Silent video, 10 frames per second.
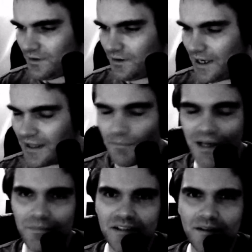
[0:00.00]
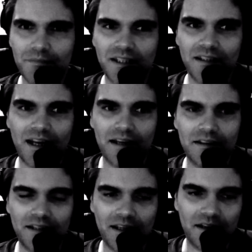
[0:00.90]
yeah, that might be something that I
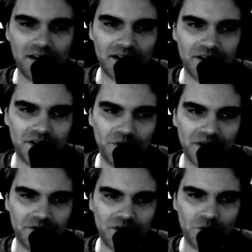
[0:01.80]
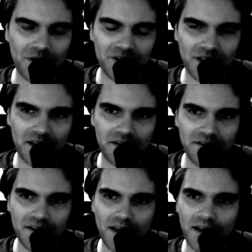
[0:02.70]
look into doing for the website.
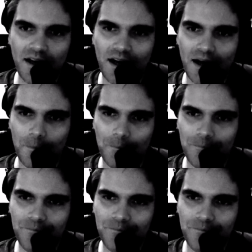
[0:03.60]
And